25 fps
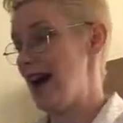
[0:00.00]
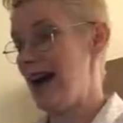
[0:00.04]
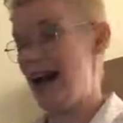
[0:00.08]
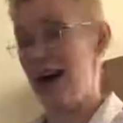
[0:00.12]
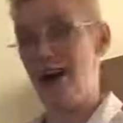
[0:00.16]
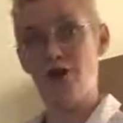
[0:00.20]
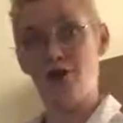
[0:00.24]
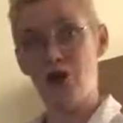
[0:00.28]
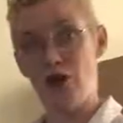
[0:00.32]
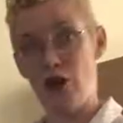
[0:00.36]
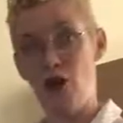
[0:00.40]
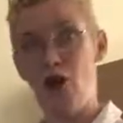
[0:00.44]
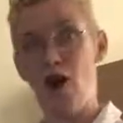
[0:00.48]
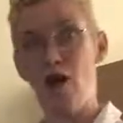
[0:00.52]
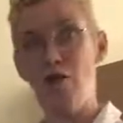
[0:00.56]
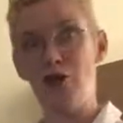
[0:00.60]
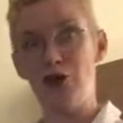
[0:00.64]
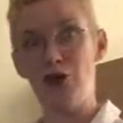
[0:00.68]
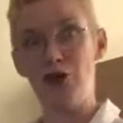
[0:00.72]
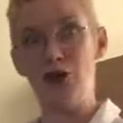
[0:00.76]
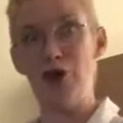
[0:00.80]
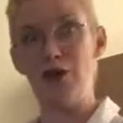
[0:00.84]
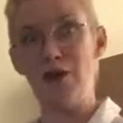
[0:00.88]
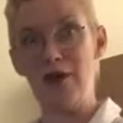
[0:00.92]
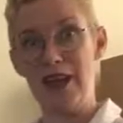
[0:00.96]
out time
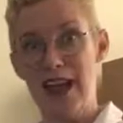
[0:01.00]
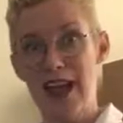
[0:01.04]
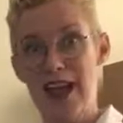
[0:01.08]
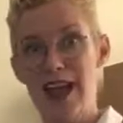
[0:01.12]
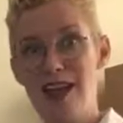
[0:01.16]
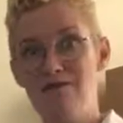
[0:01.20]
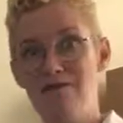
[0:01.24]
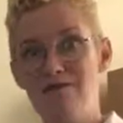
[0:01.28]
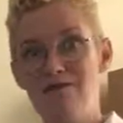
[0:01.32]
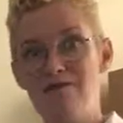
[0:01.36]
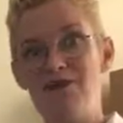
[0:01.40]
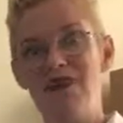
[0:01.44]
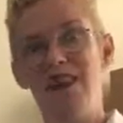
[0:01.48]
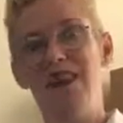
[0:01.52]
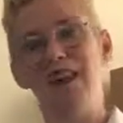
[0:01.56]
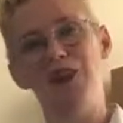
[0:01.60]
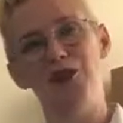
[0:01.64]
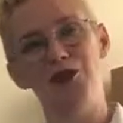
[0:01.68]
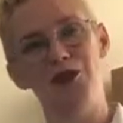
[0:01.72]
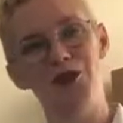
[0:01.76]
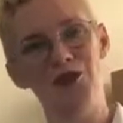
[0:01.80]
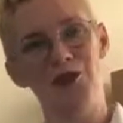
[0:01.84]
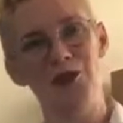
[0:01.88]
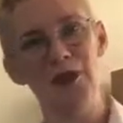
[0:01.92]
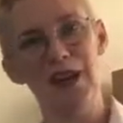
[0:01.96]
and time again
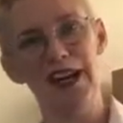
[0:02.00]
as you're